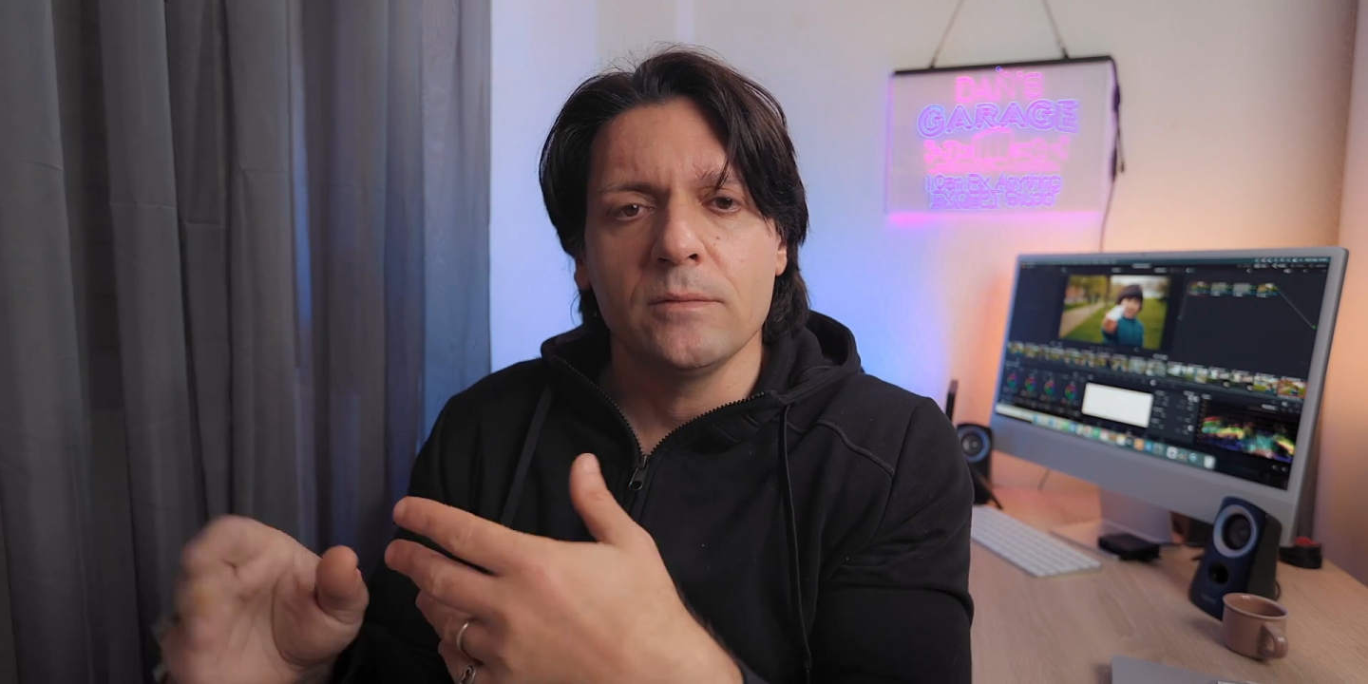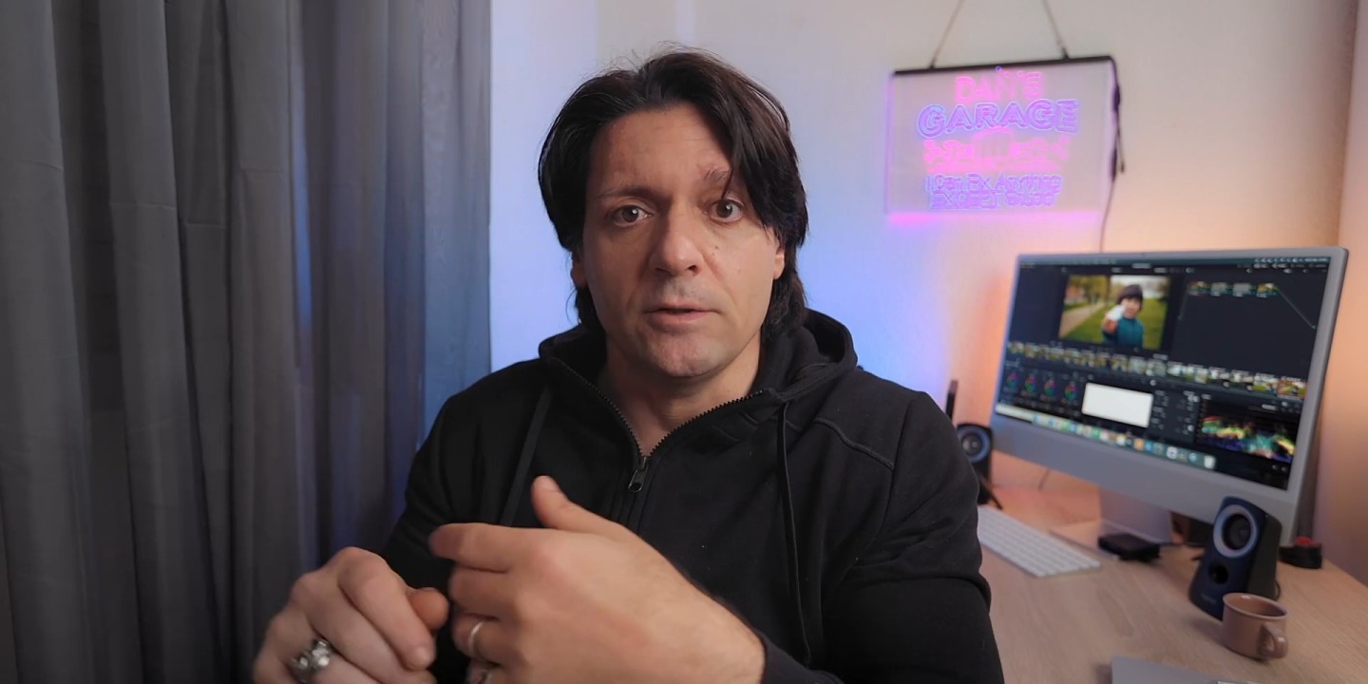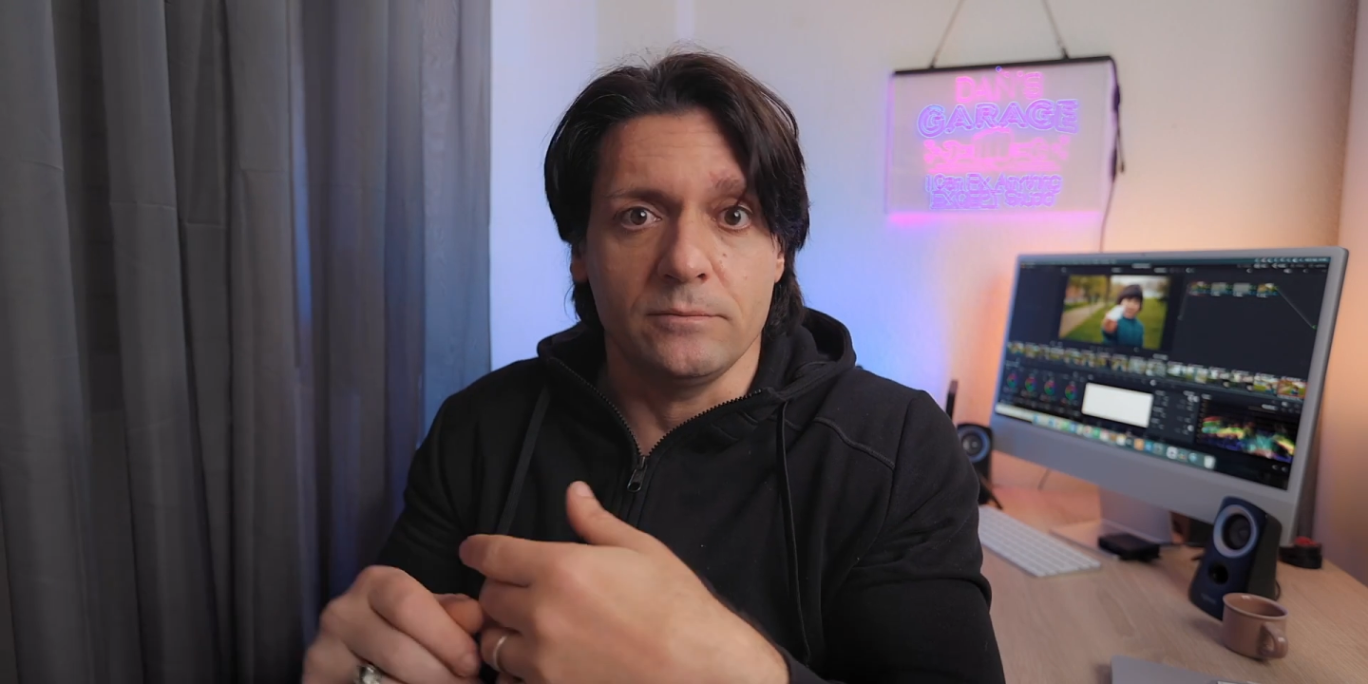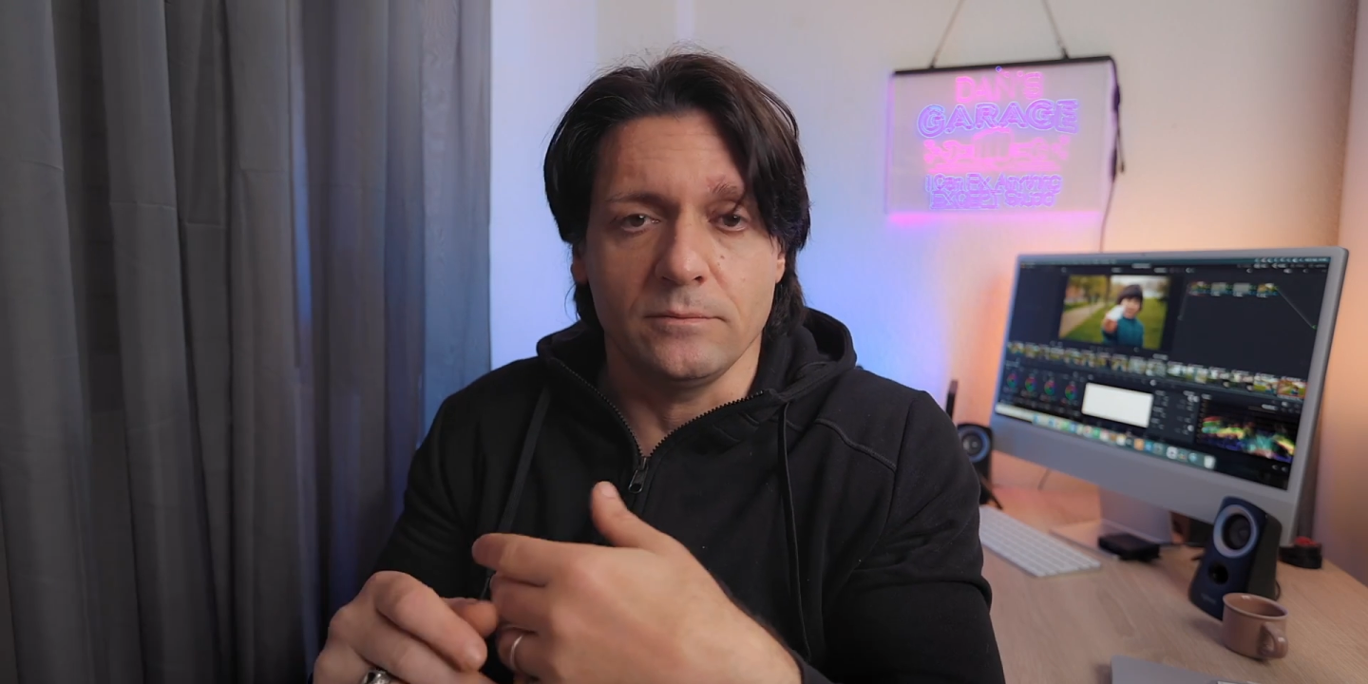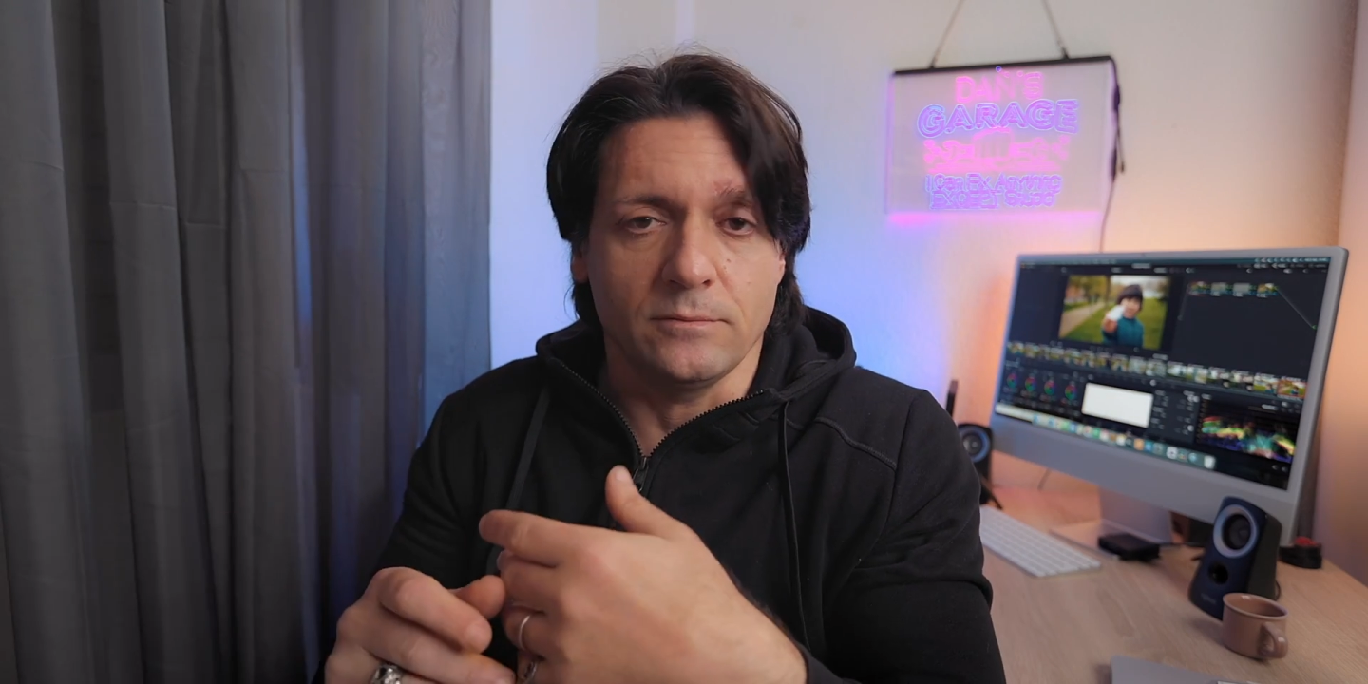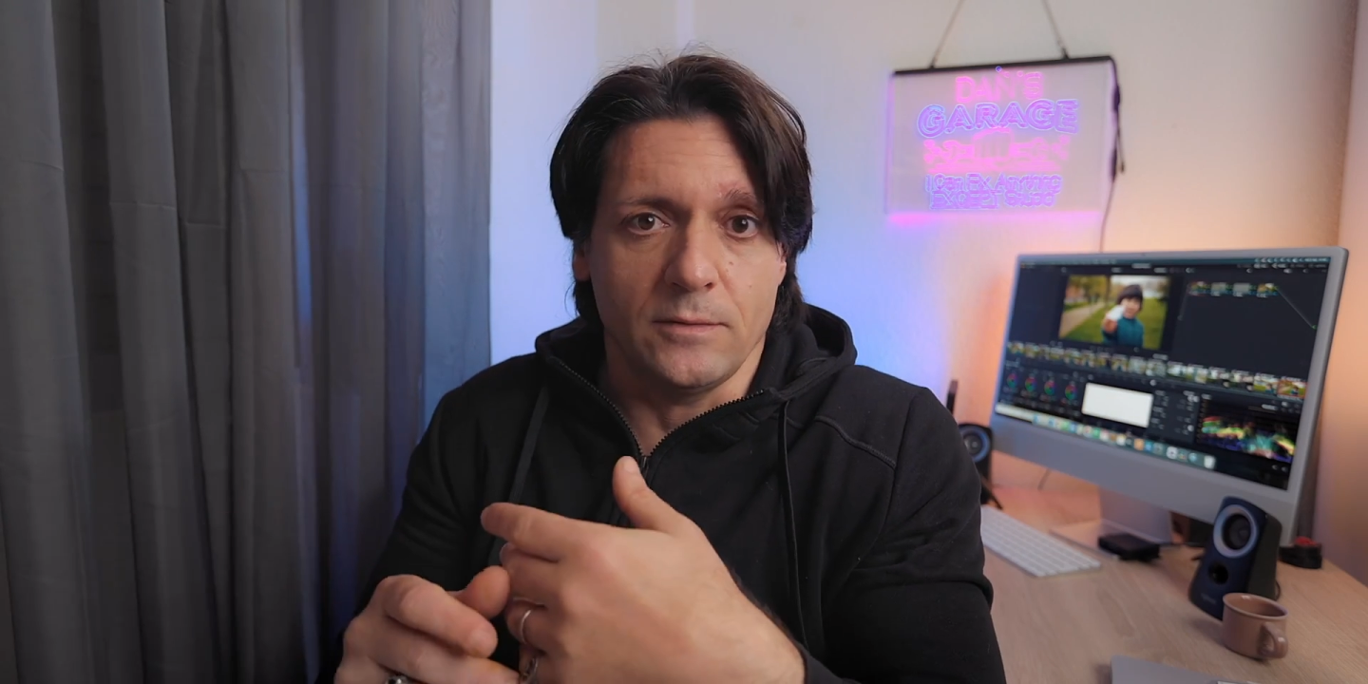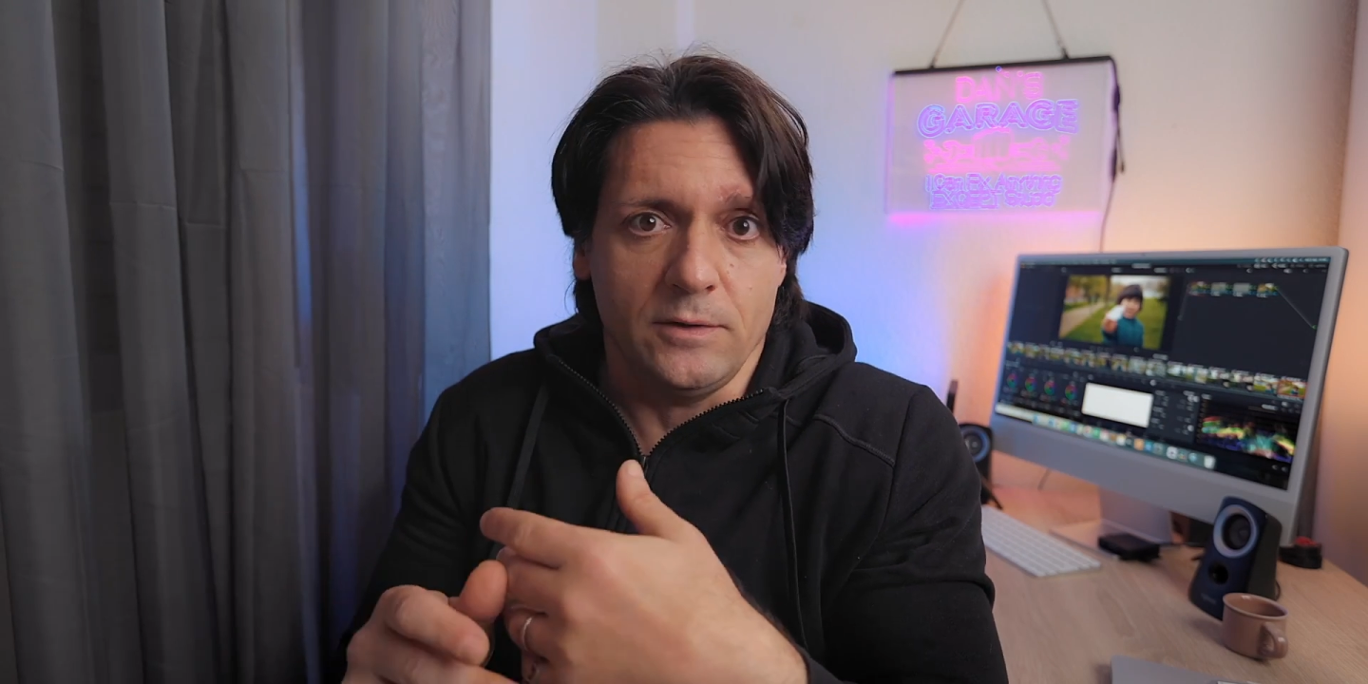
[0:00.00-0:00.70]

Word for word: some